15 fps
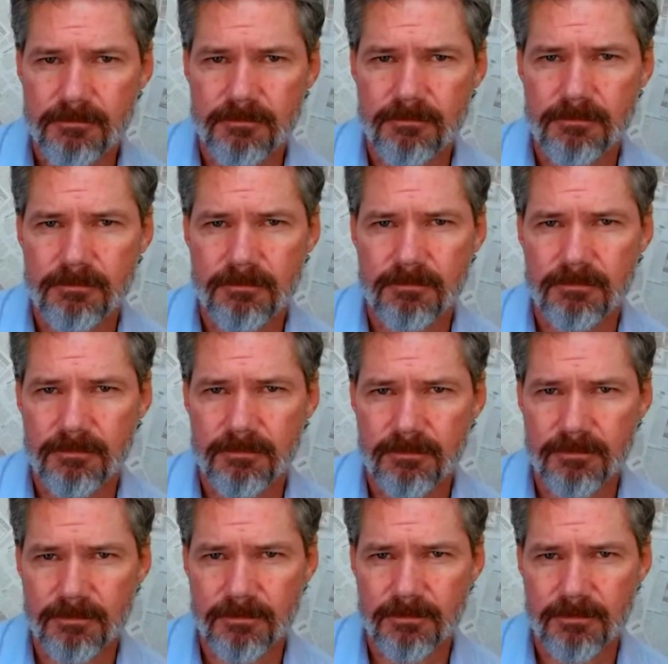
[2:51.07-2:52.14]

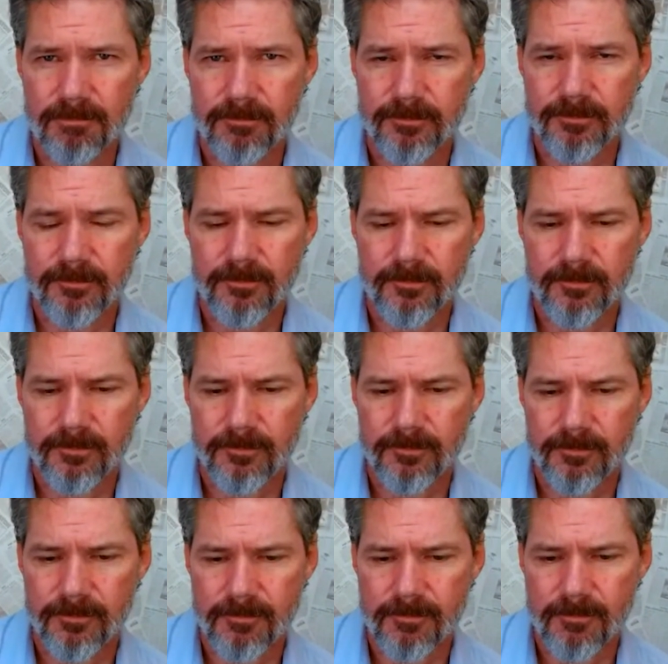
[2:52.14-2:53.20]

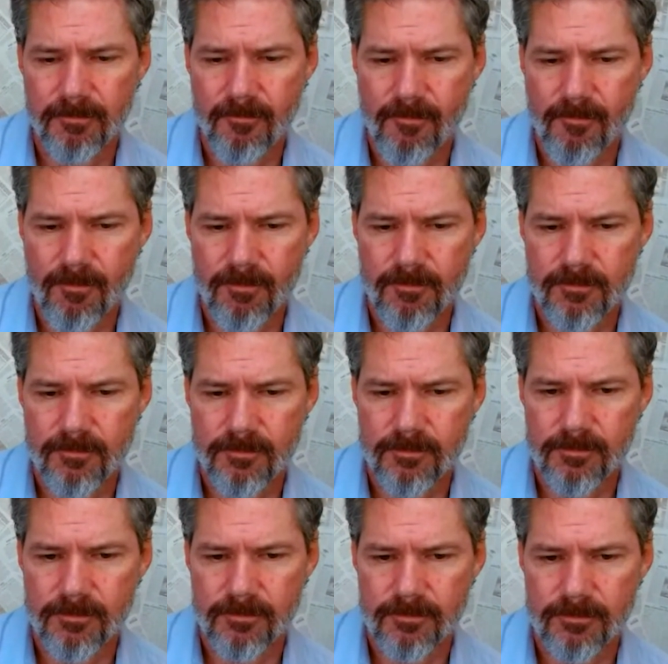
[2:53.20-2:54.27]

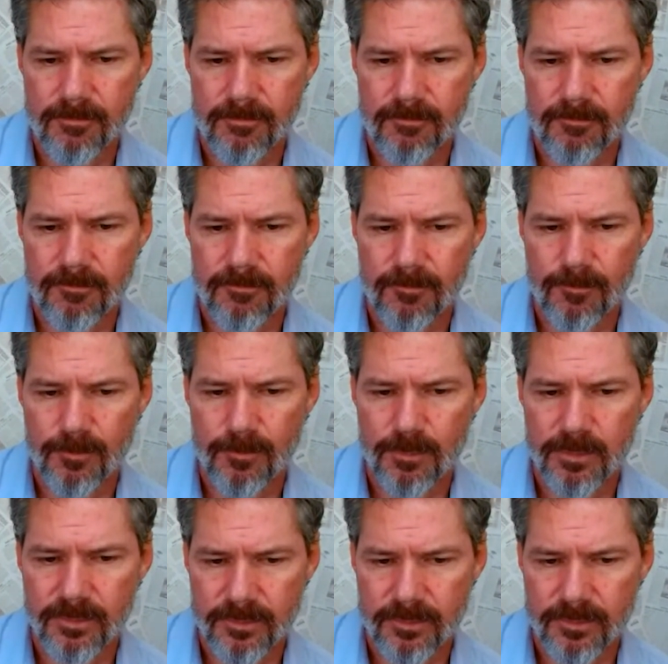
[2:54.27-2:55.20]
(not speaking)